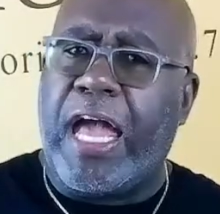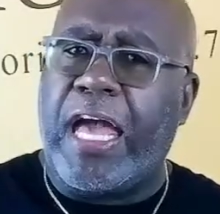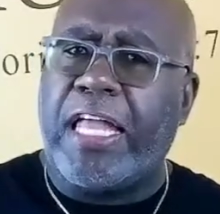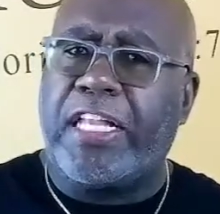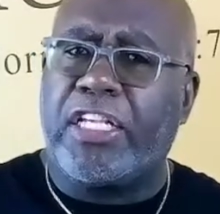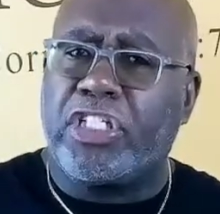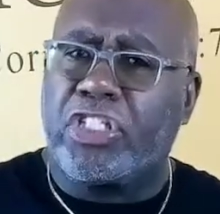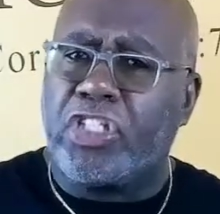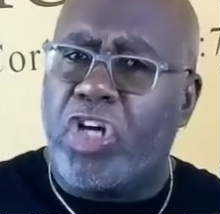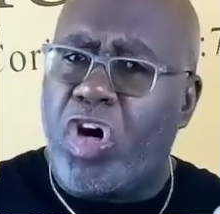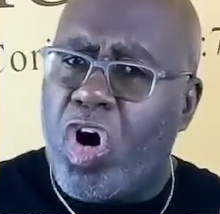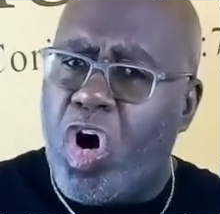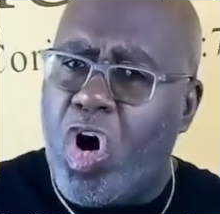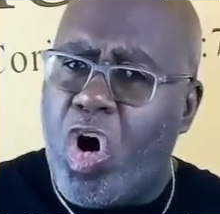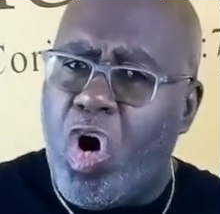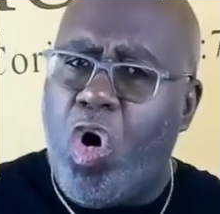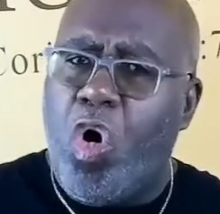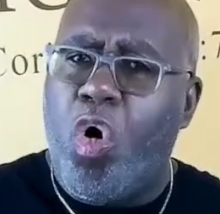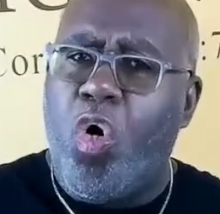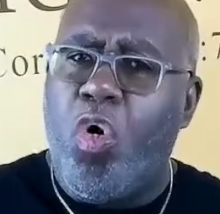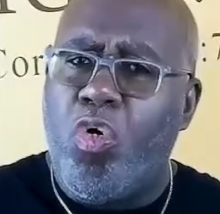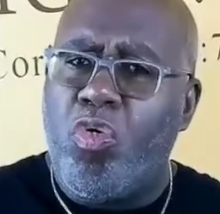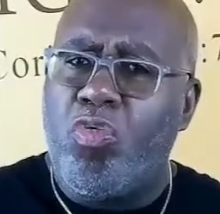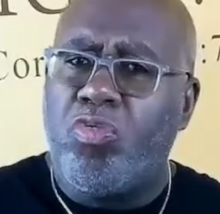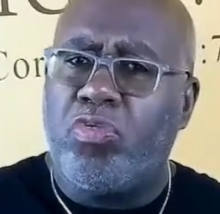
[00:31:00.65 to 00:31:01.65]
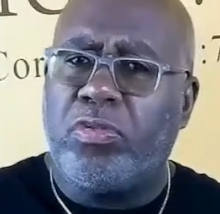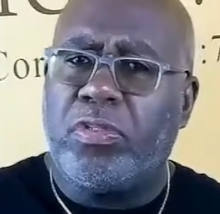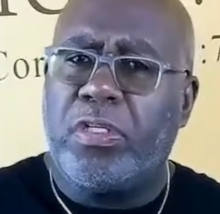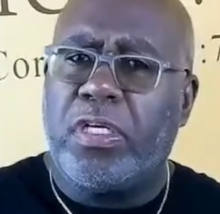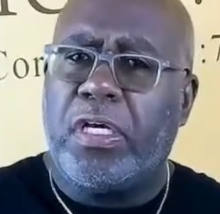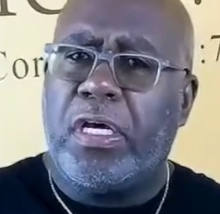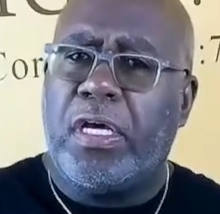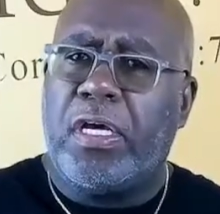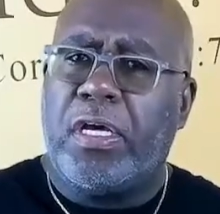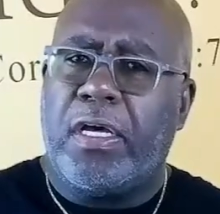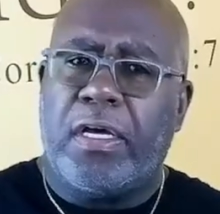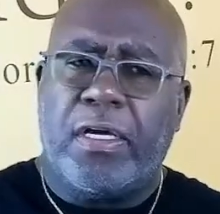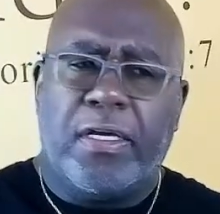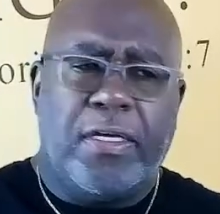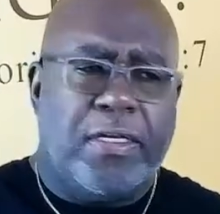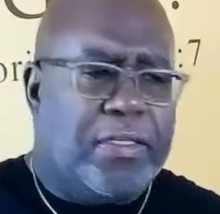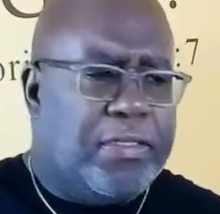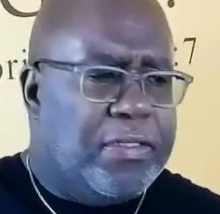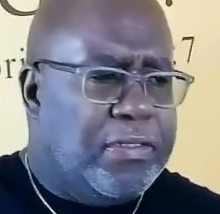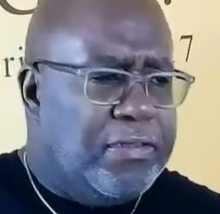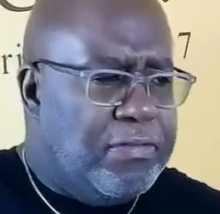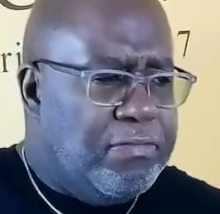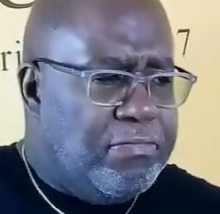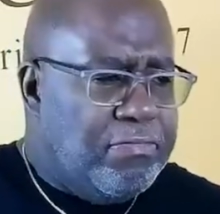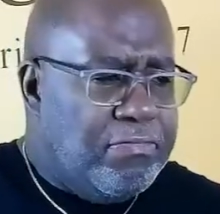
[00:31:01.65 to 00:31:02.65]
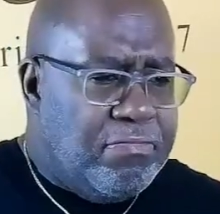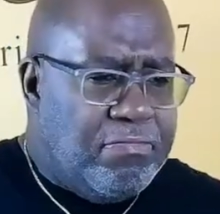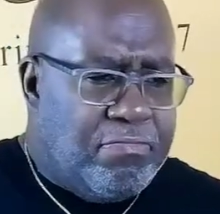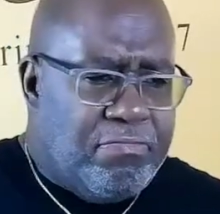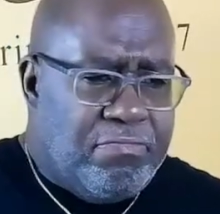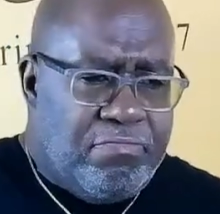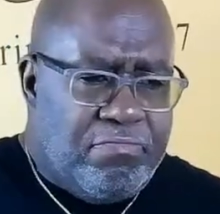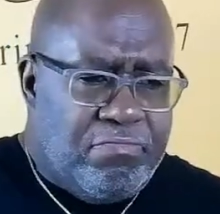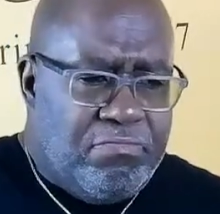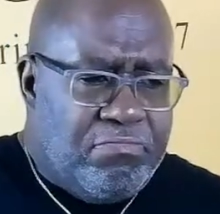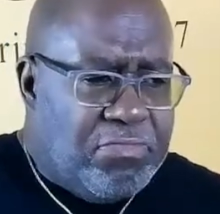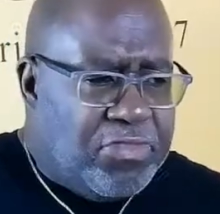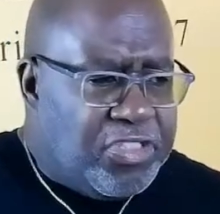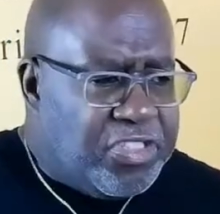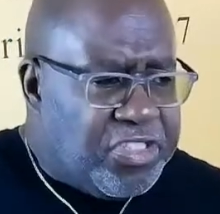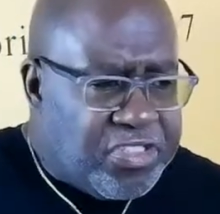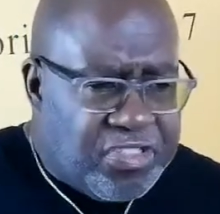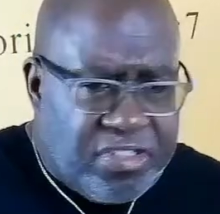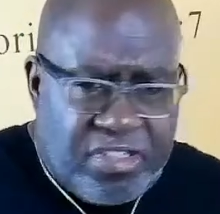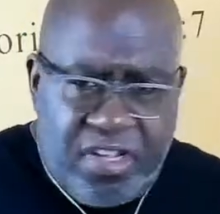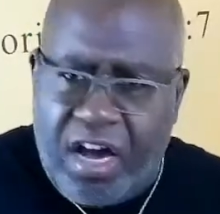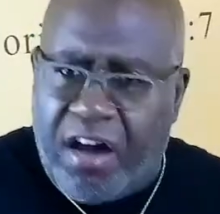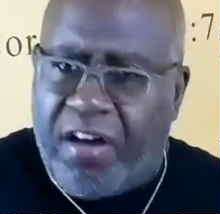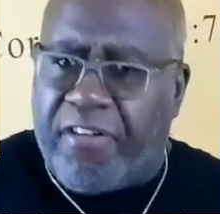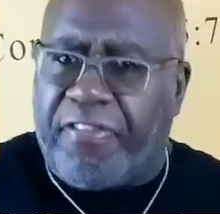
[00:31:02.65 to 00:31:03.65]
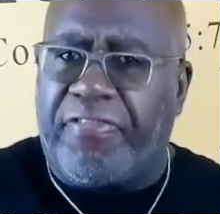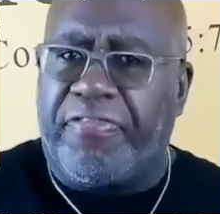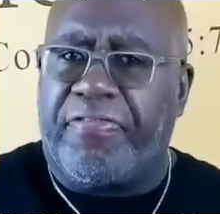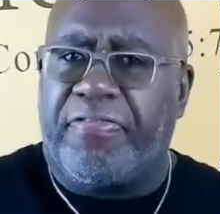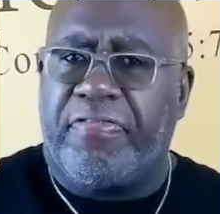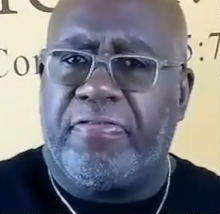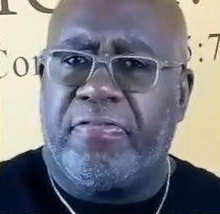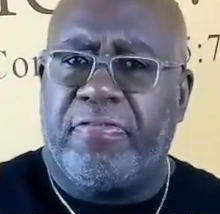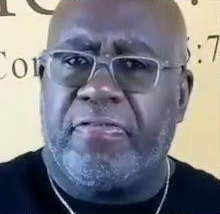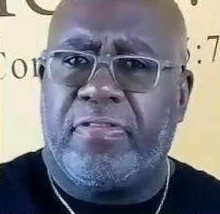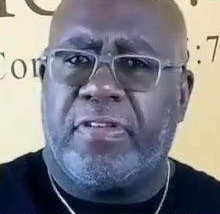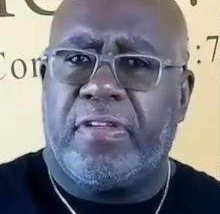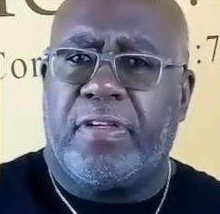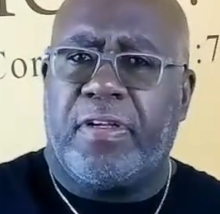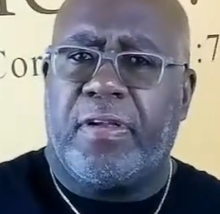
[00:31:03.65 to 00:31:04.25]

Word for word: had his own stuff